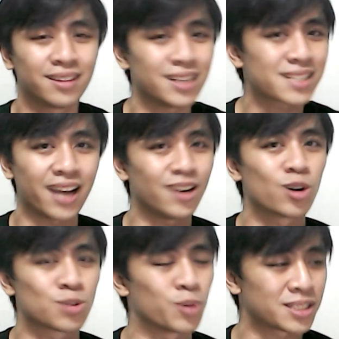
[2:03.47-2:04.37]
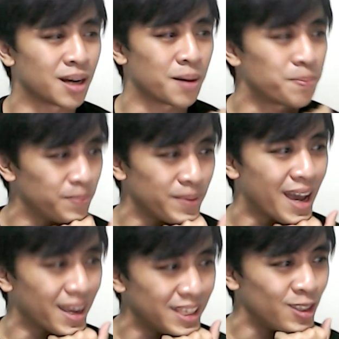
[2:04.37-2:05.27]
This guy knows what's up.
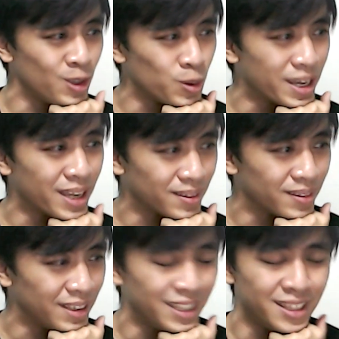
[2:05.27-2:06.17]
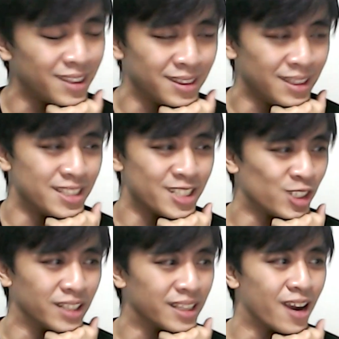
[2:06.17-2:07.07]
Yeah, he knew that he didn't need to
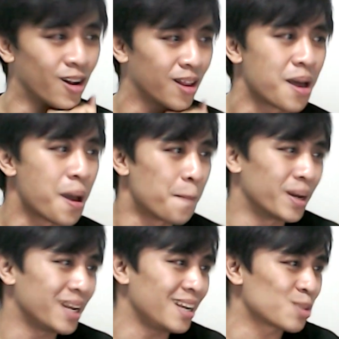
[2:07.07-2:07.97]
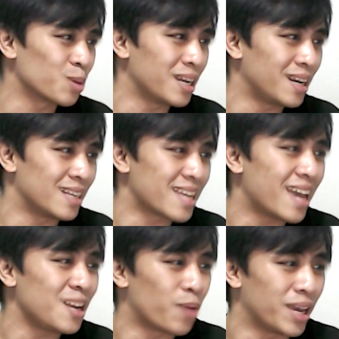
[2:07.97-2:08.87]
shield at all. But it is what it is.
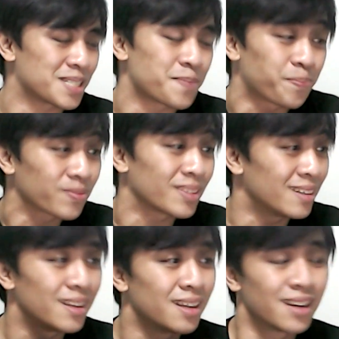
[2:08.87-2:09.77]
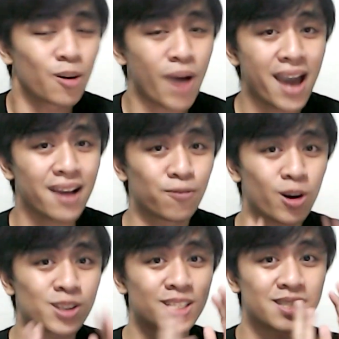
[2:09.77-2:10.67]
Anyways, Quag
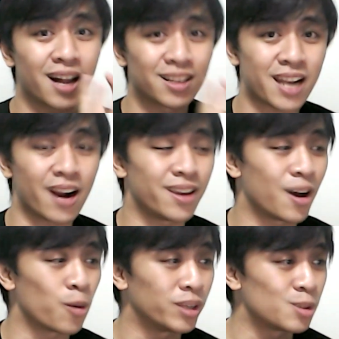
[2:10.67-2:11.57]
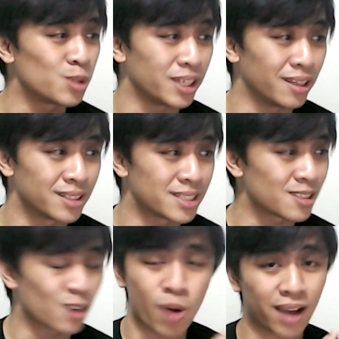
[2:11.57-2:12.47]
versus Altaria with 2
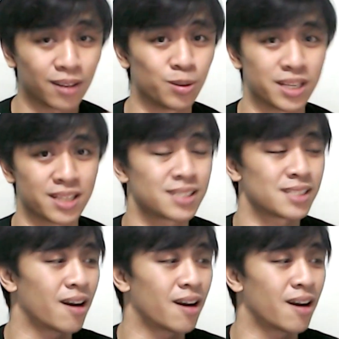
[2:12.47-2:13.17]
shields, Quag loses.